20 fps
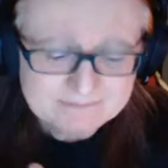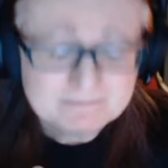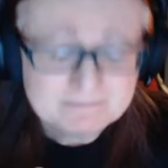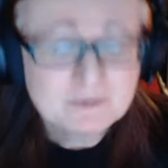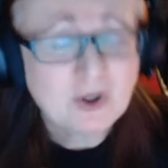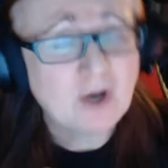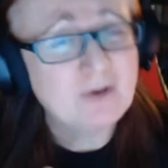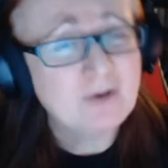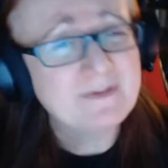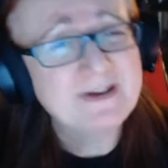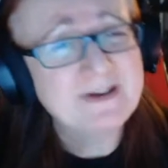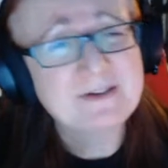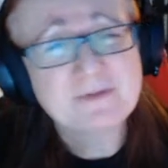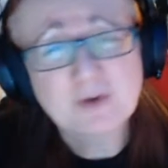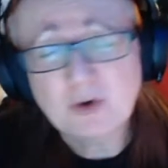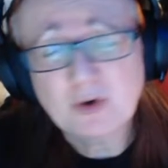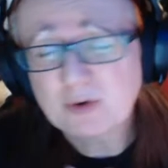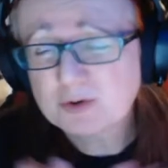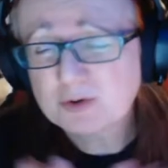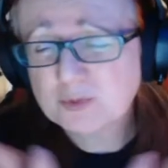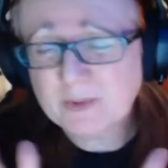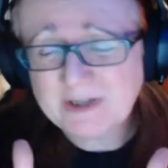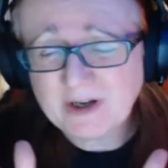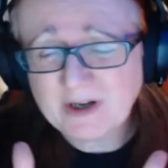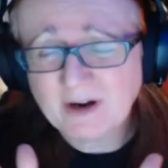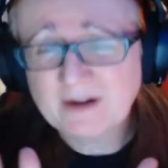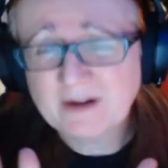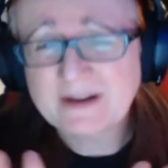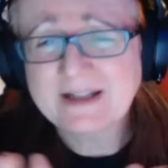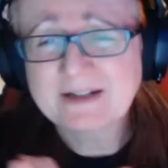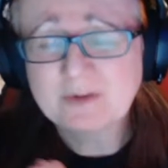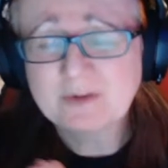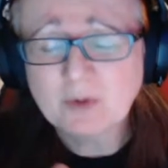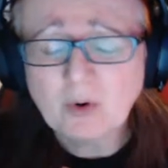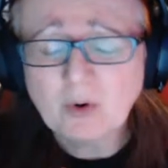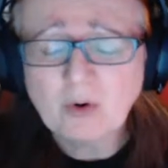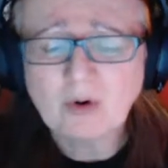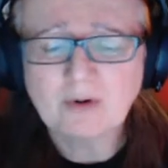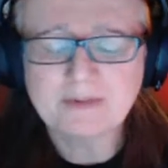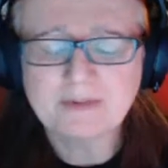COVID, of course, we can't
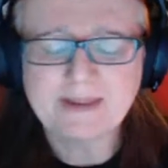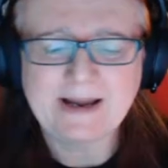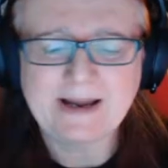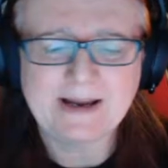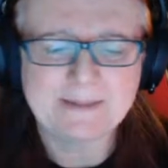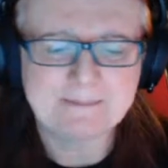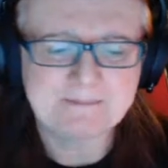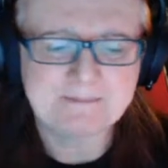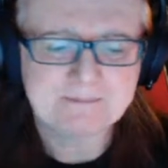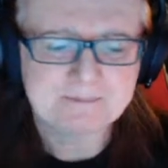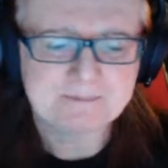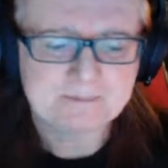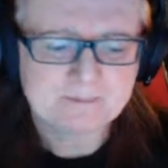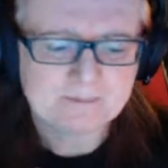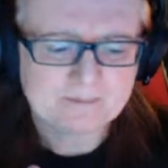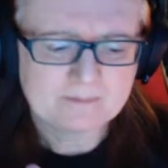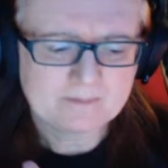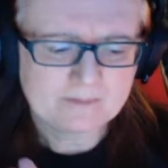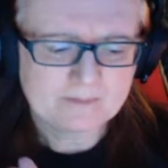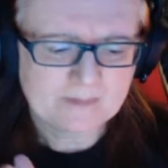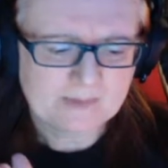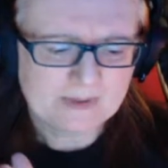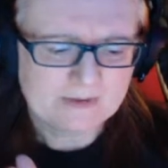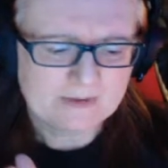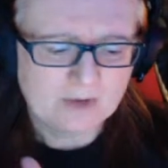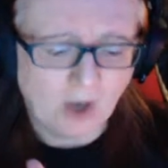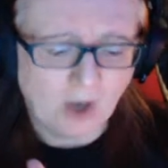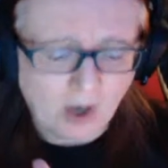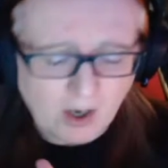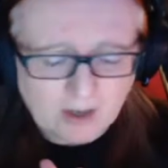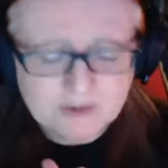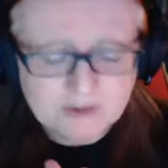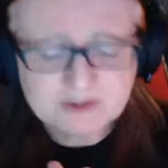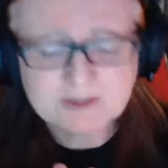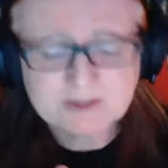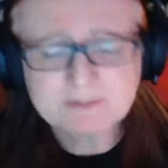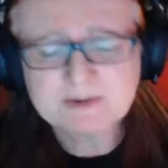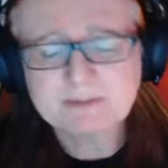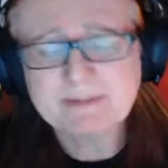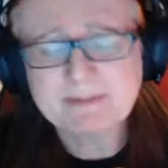ignore that. The
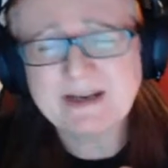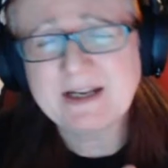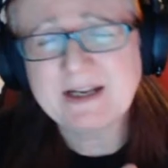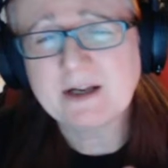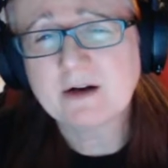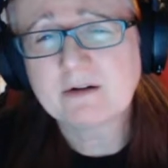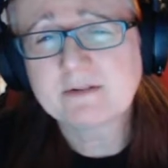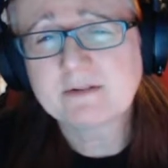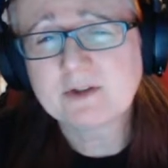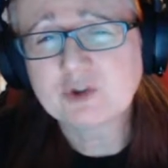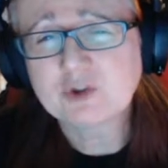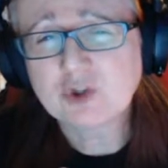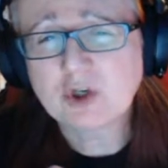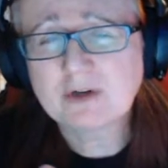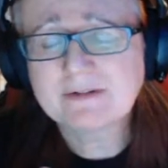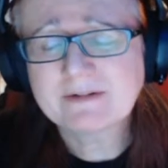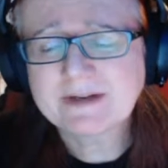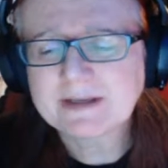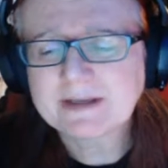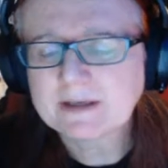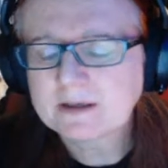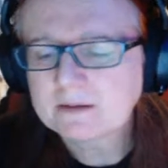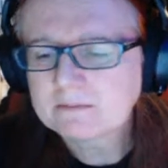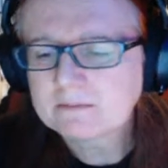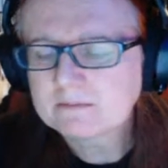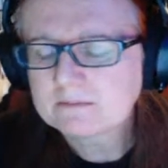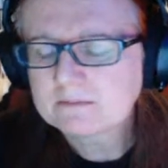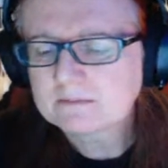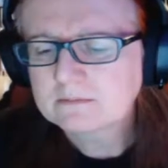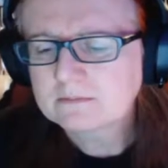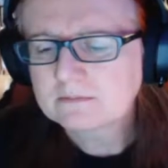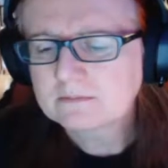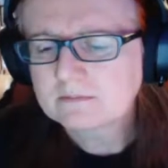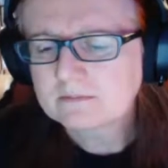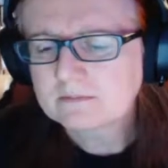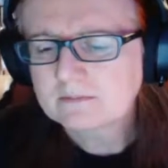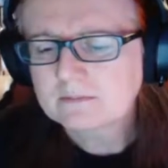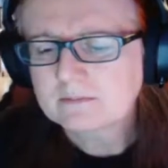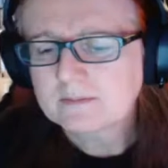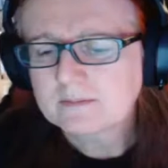hardships that many are enduring,
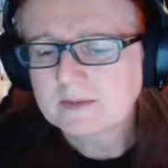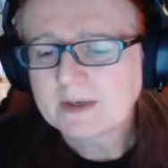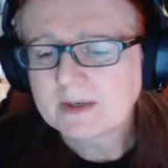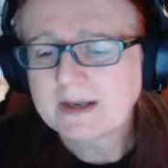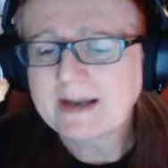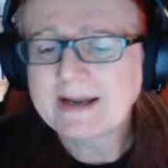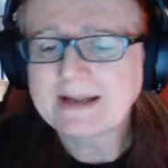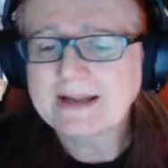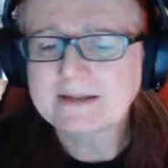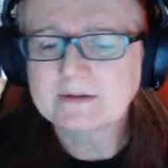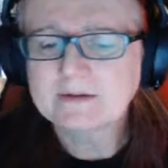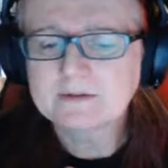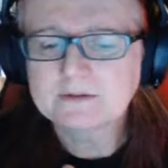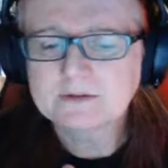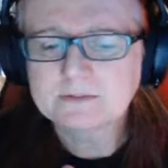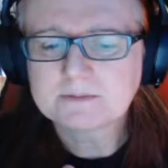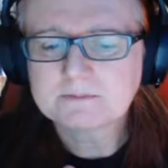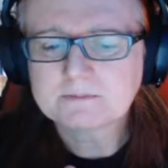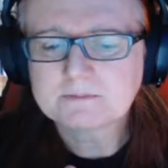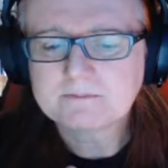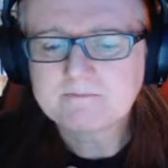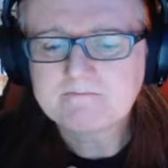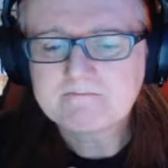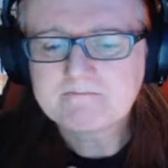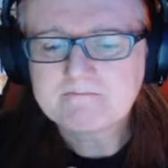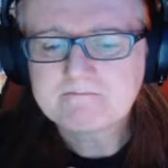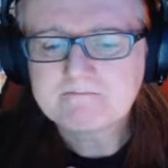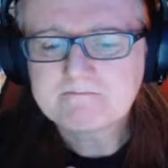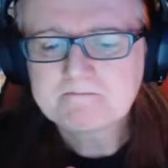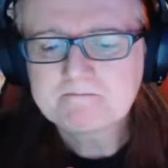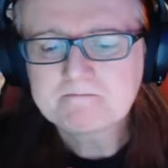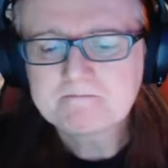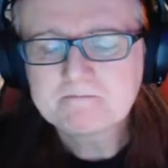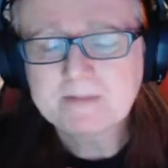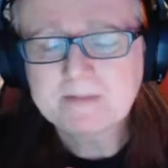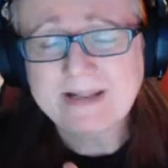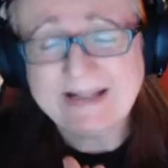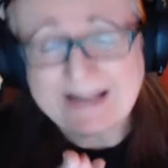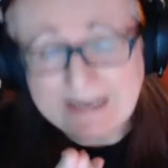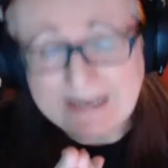and
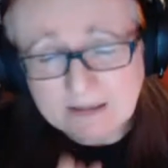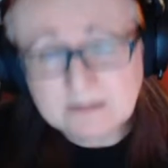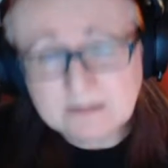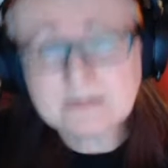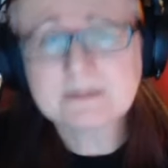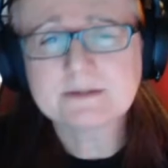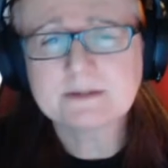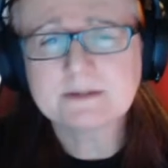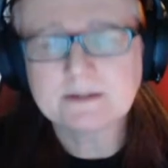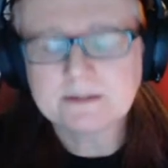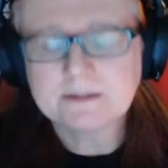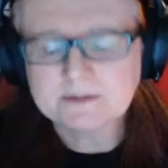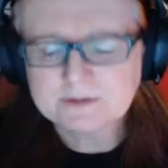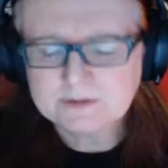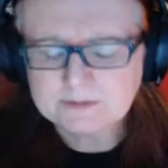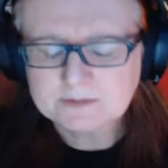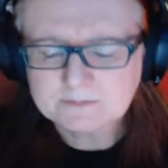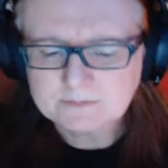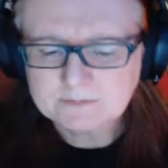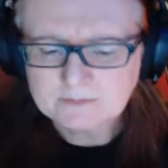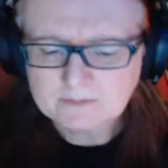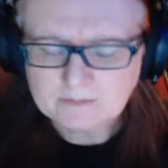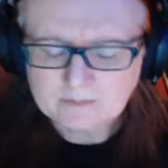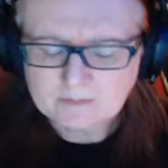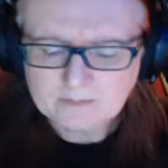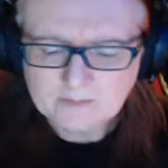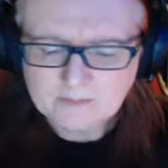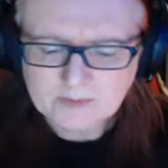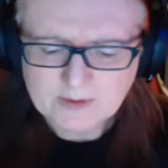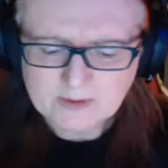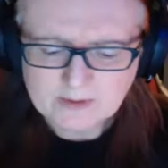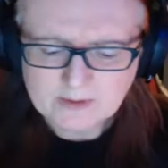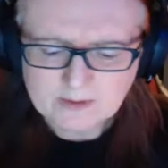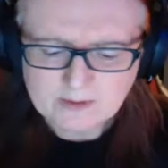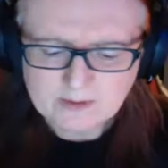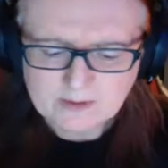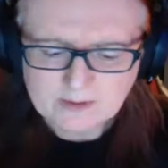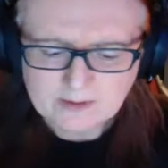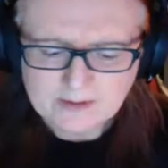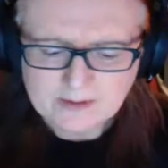the illnesses,
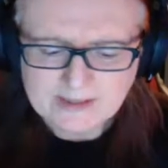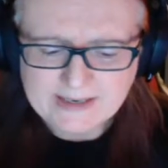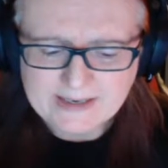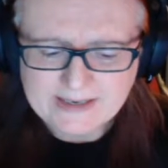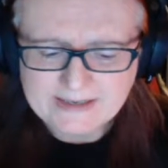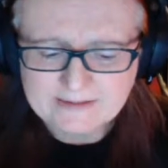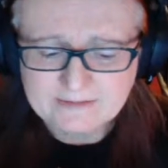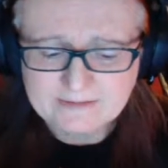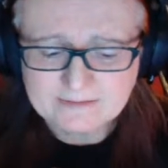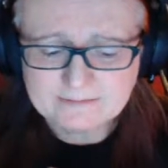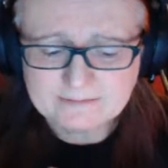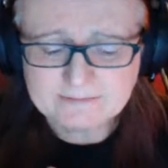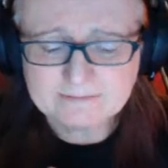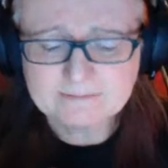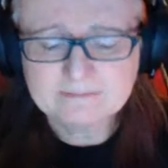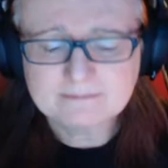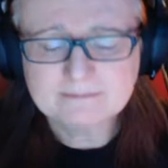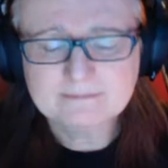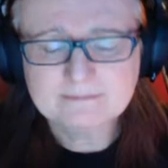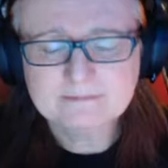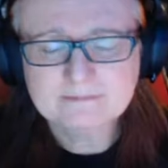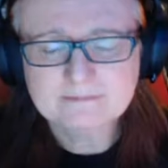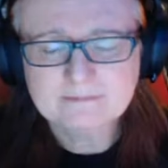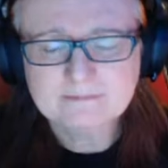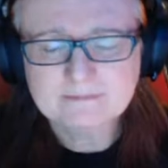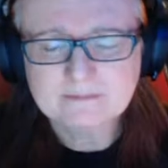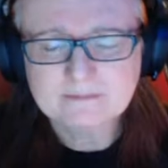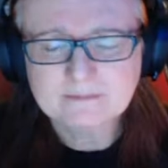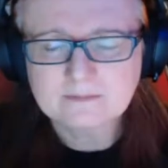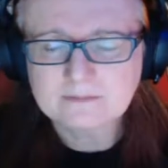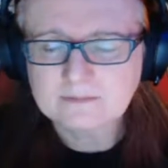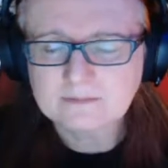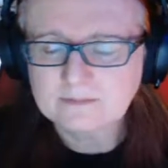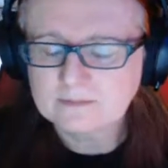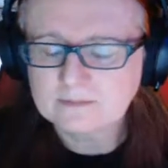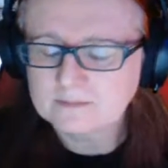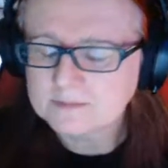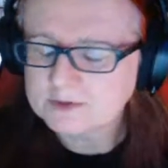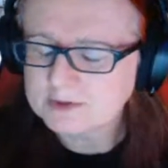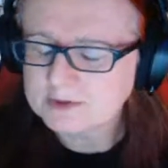and
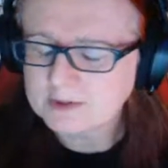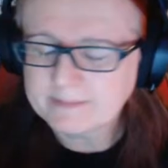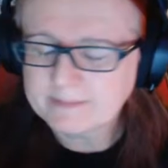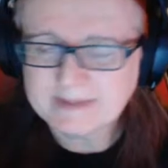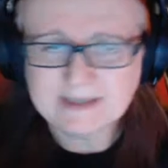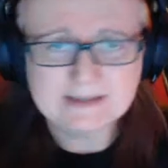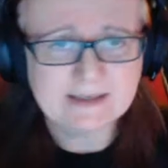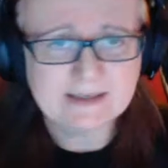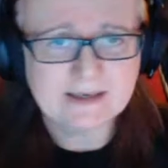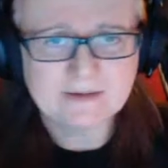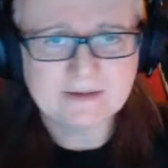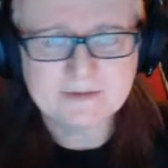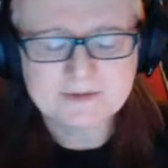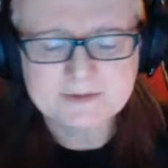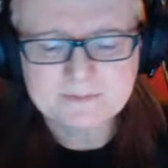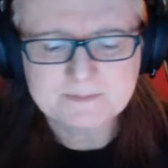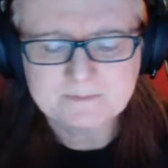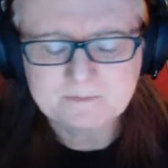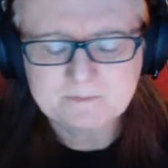so many deaths.